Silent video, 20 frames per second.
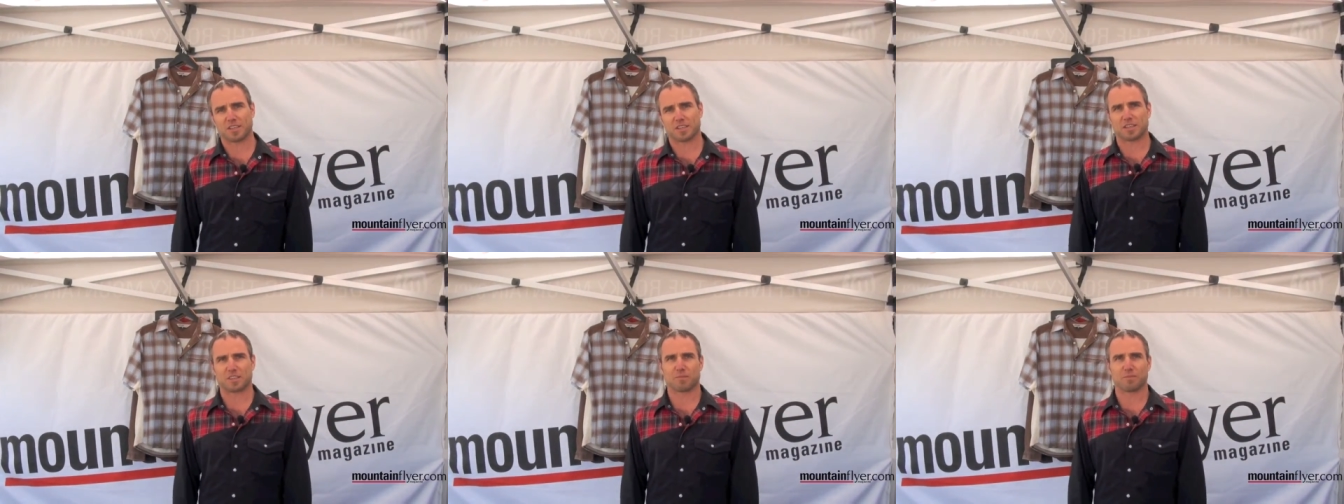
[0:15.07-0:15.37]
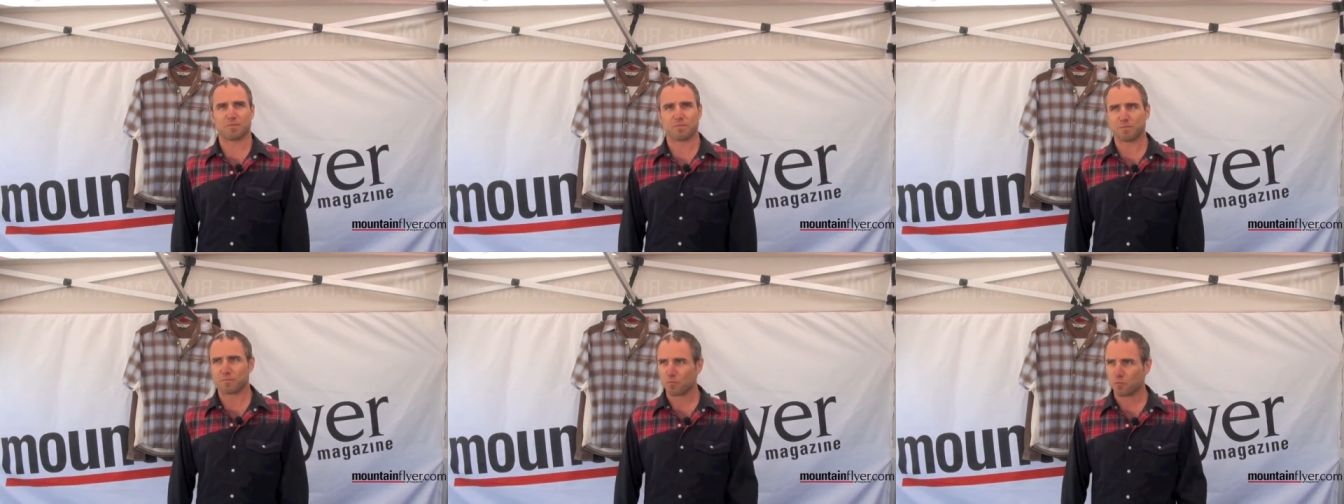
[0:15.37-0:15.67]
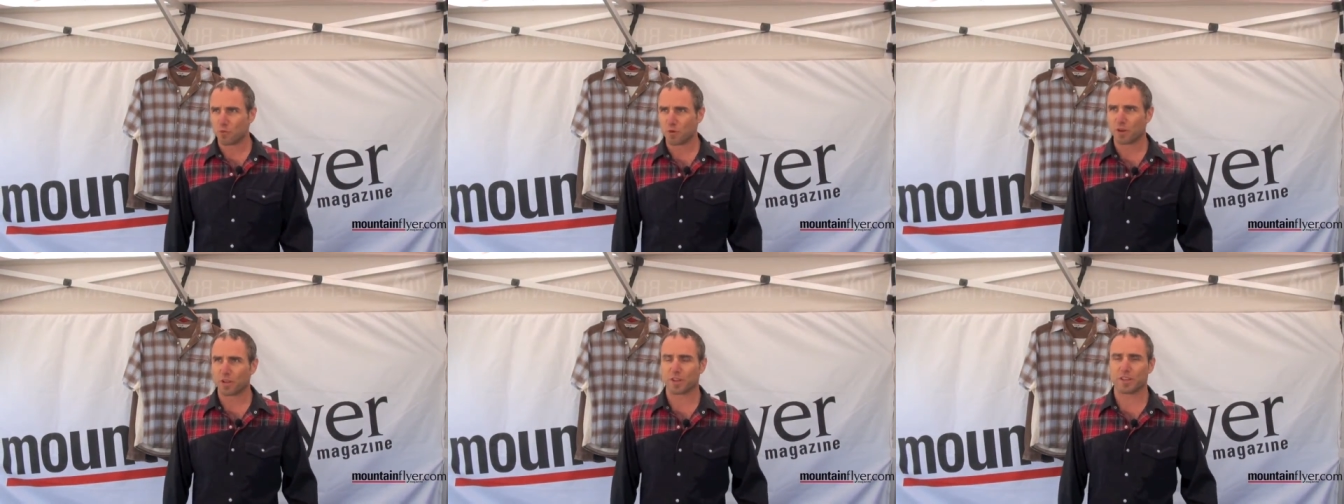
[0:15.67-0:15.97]
It's a
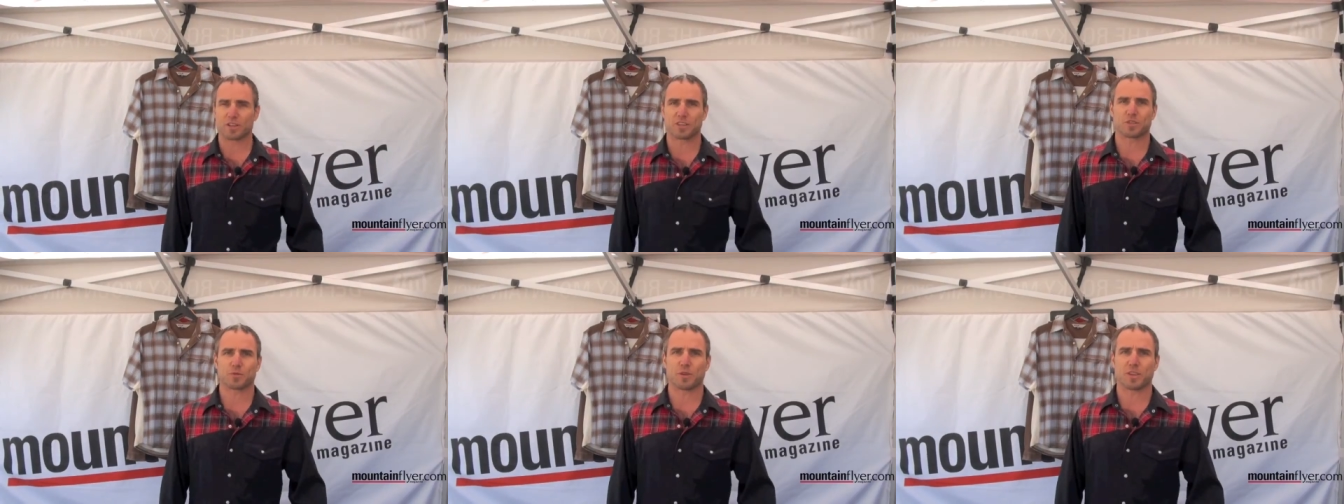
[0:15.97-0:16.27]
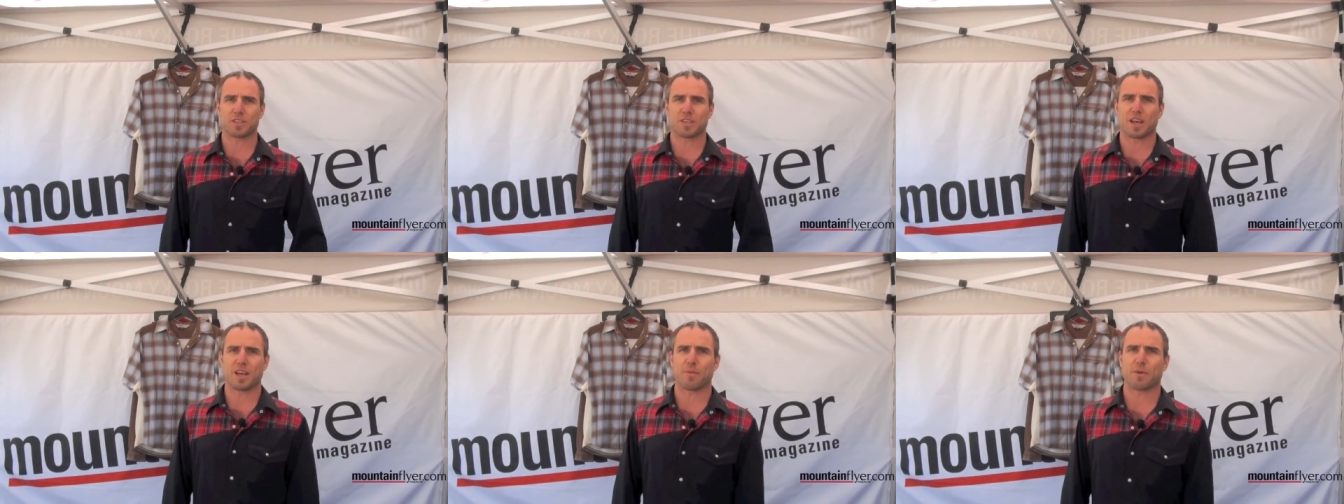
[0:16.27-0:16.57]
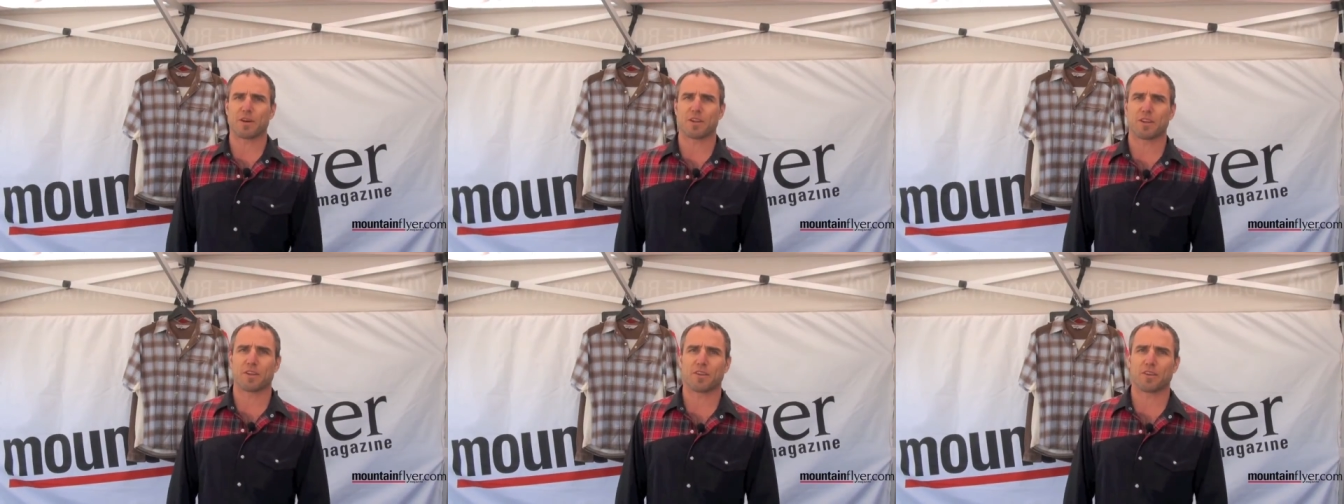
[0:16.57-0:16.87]
really sweet time
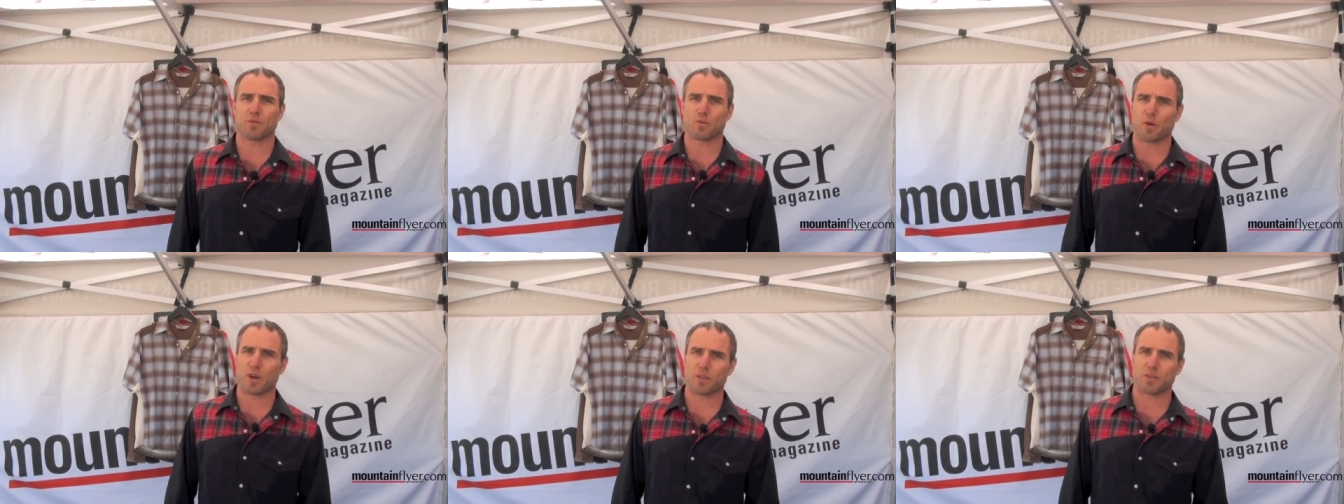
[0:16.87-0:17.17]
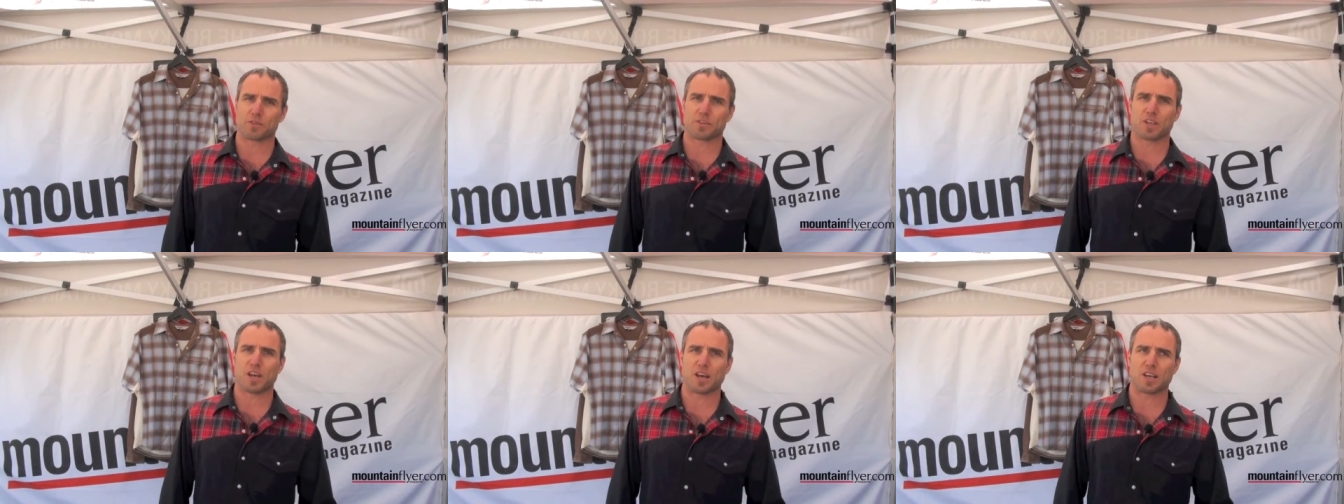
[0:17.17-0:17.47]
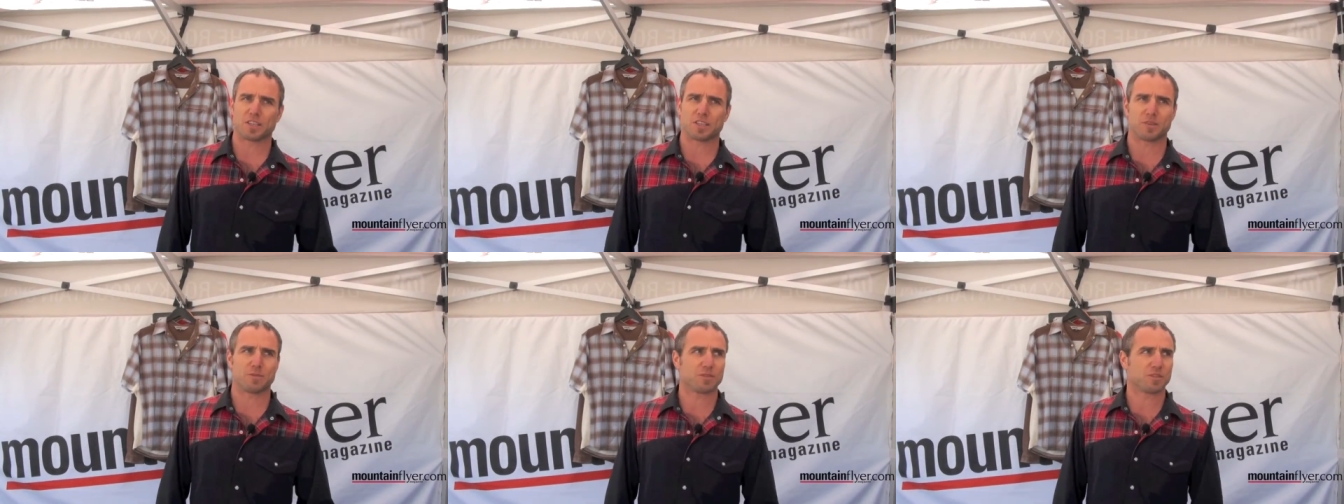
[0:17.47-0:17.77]
out here. The weather's
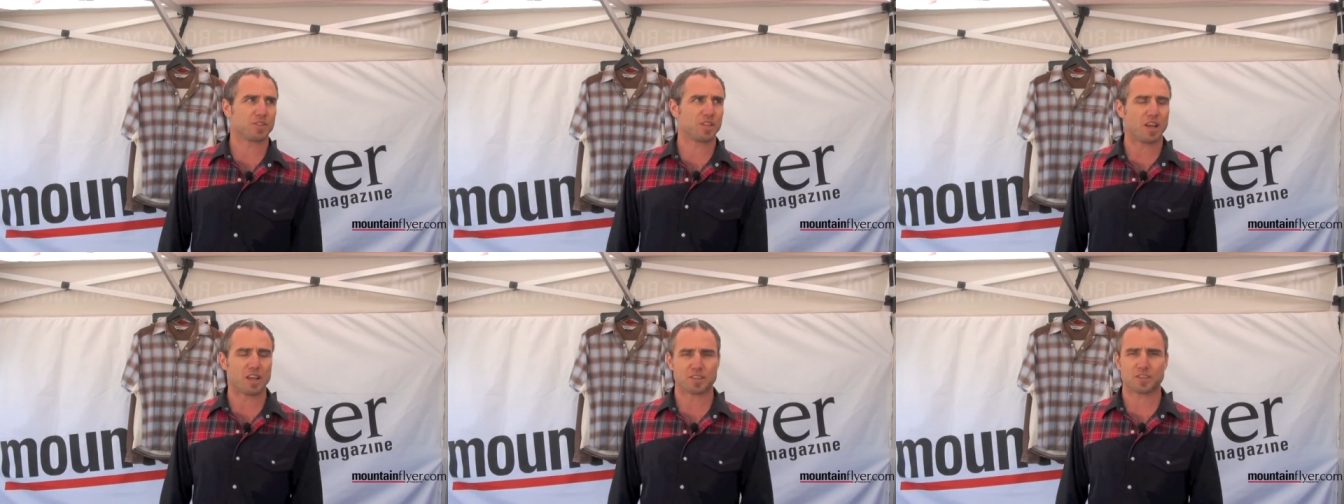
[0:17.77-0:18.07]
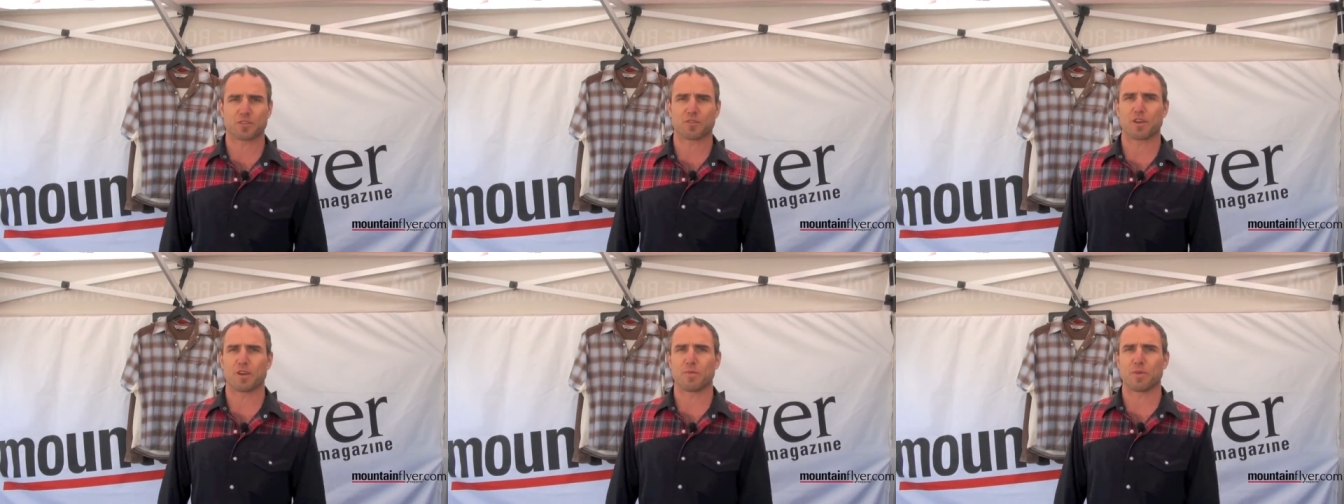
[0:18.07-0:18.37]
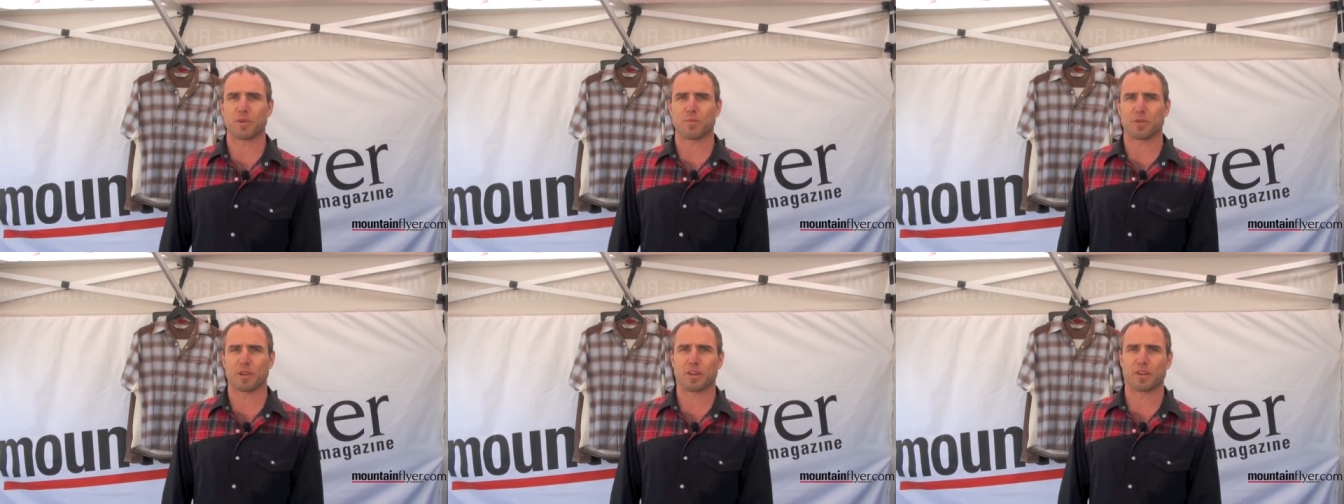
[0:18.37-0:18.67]
awesome. There's lots of great
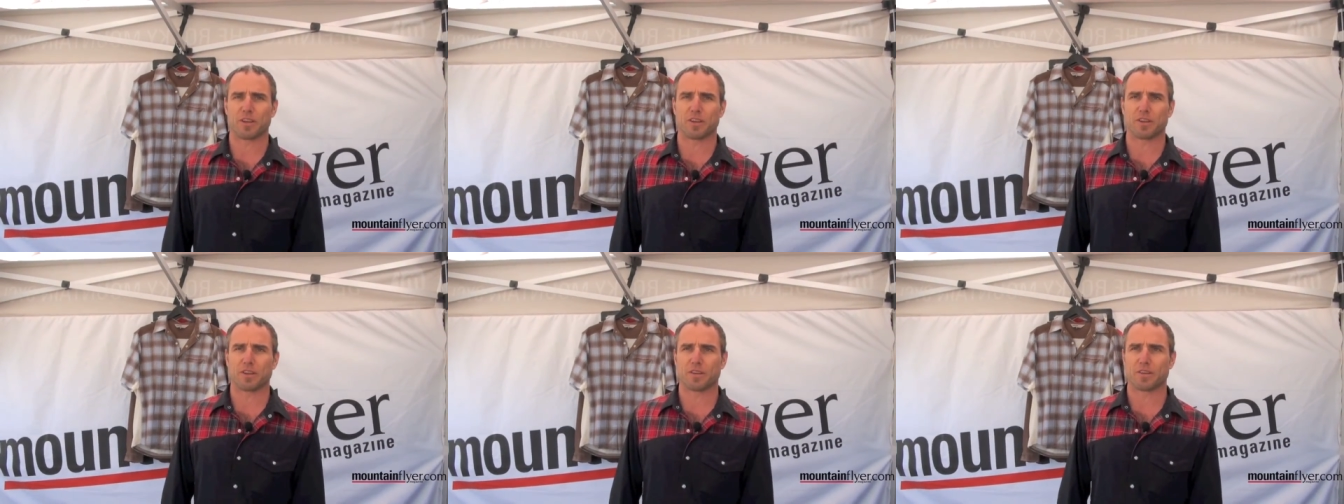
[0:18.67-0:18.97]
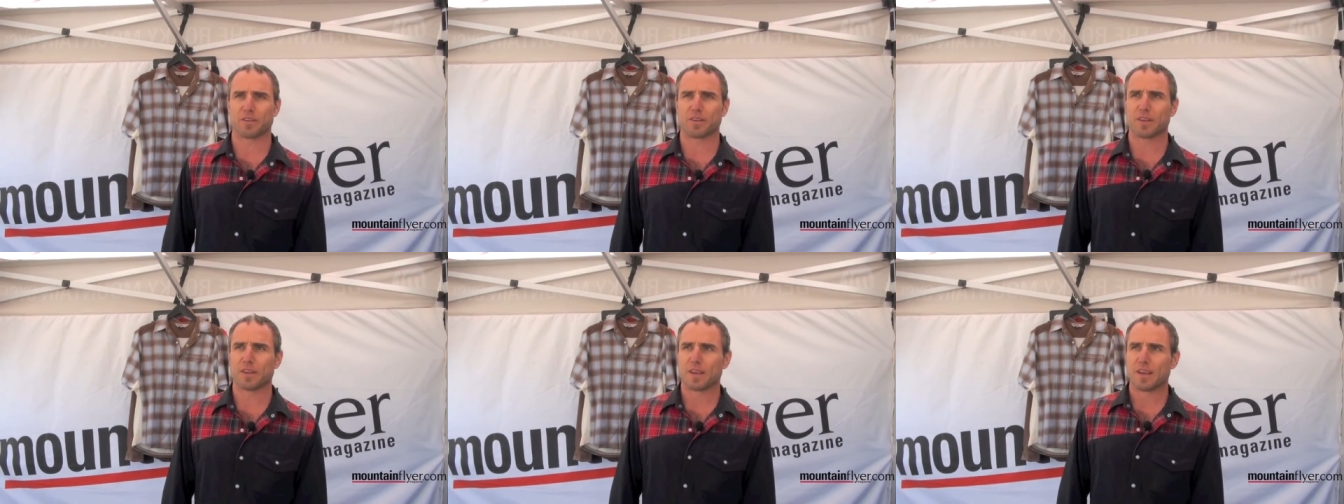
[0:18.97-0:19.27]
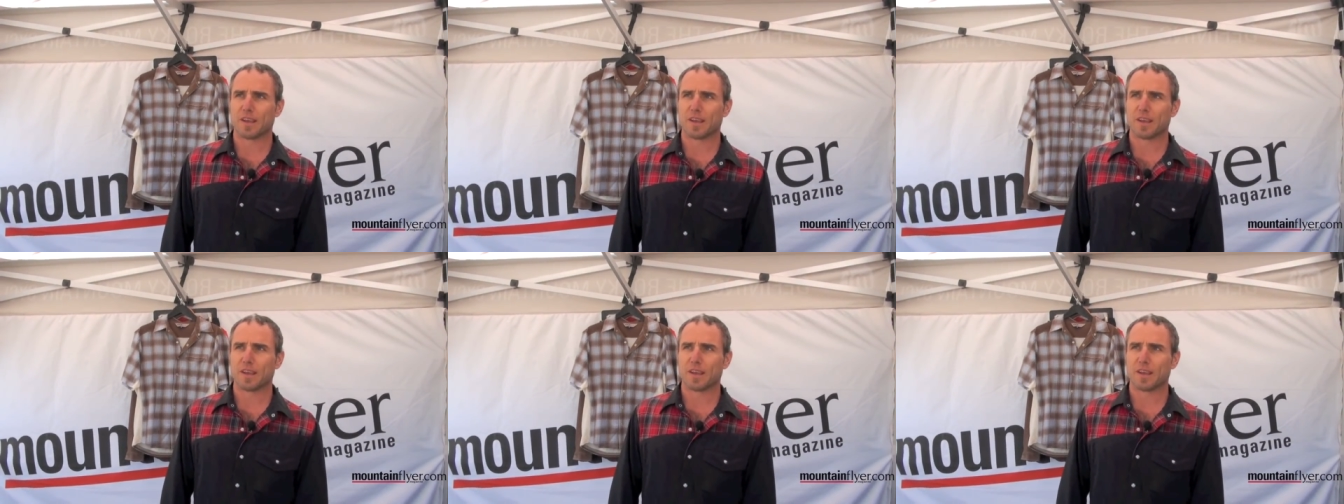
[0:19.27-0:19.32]
people out here,